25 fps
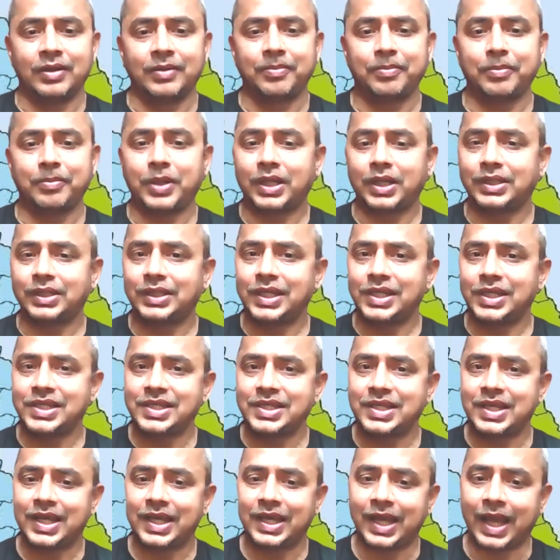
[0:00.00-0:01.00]
But
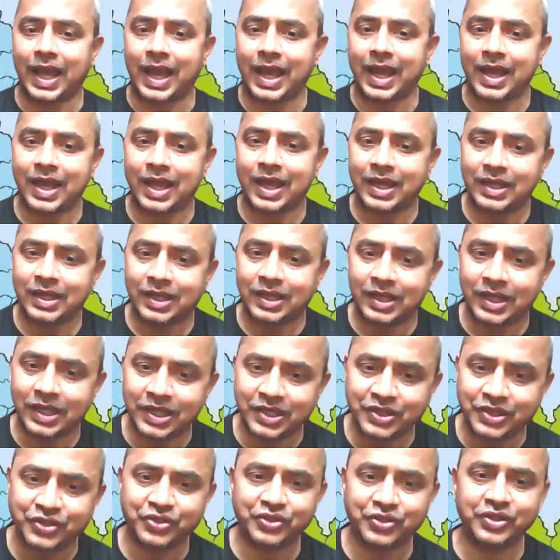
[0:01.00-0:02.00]
this
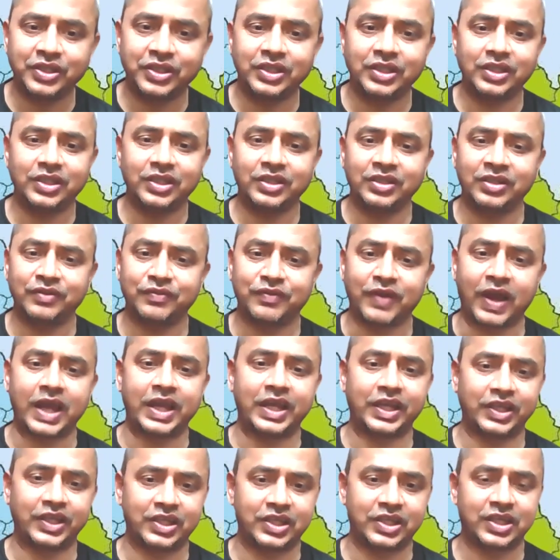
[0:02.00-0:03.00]
hasty
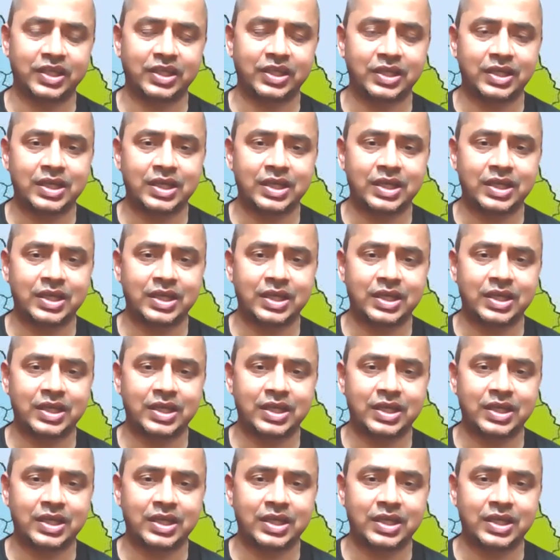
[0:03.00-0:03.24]
invite